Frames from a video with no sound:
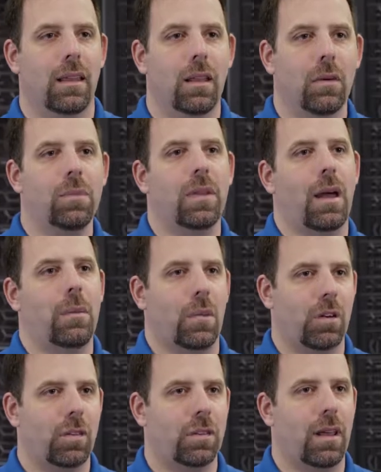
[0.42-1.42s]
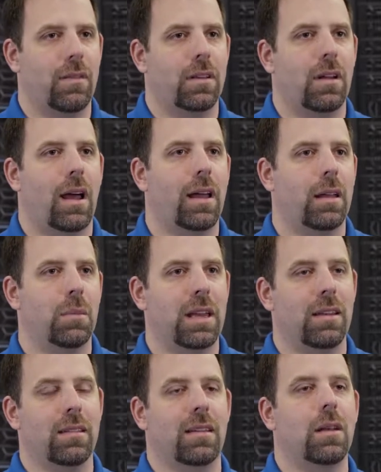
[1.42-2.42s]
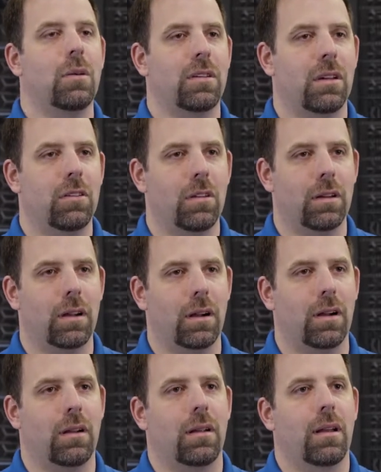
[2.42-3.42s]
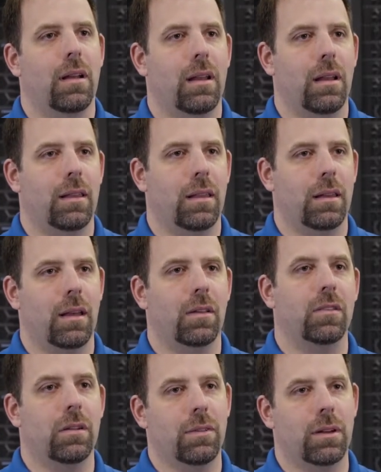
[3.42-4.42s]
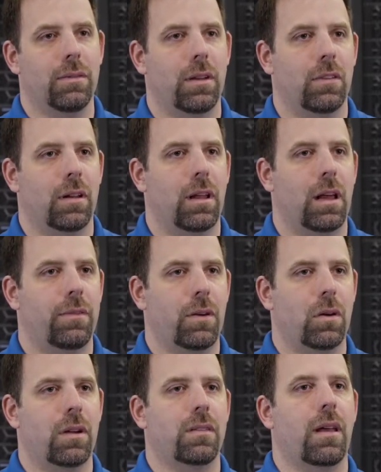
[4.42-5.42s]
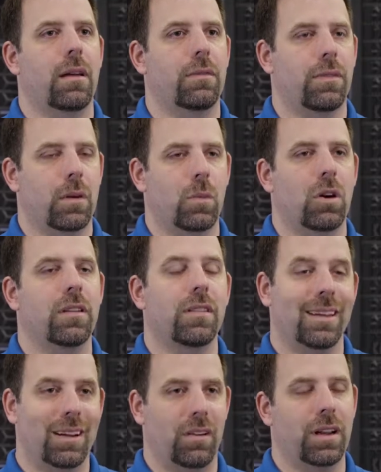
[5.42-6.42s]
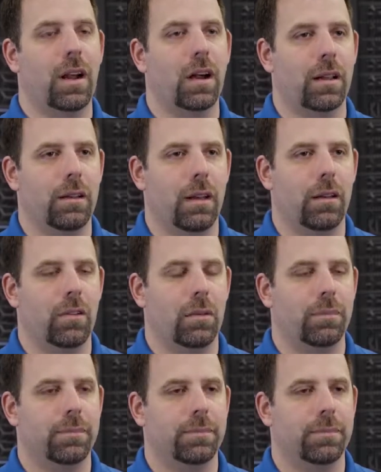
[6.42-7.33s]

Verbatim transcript: Hello, I'm Marshal Savage. I am a distinguished engineer in the Dell Server Division and I focus on firmware and security architecture.